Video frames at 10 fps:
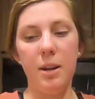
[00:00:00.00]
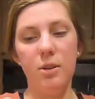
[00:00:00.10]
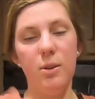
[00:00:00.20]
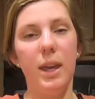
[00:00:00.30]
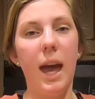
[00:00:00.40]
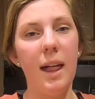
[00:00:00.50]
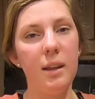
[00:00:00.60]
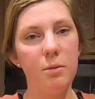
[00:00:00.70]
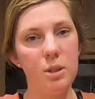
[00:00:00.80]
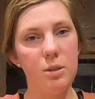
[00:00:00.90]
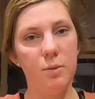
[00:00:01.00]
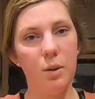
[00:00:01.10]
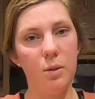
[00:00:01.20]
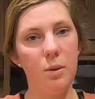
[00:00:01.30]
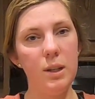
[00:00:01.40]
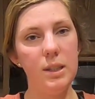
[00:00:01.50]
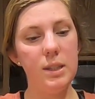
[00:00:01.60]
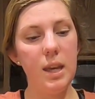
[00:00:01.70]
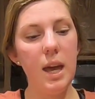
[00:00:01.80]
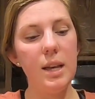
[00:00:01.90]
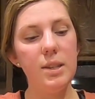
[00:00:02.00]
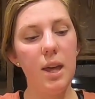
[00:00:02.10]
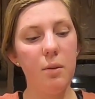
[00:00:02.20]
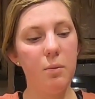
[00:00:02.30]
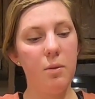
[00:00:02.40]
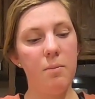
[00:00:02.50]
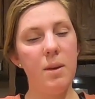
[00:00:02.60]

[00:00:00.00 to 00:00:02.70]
going to do a gallon, which is 4 quarts. So that will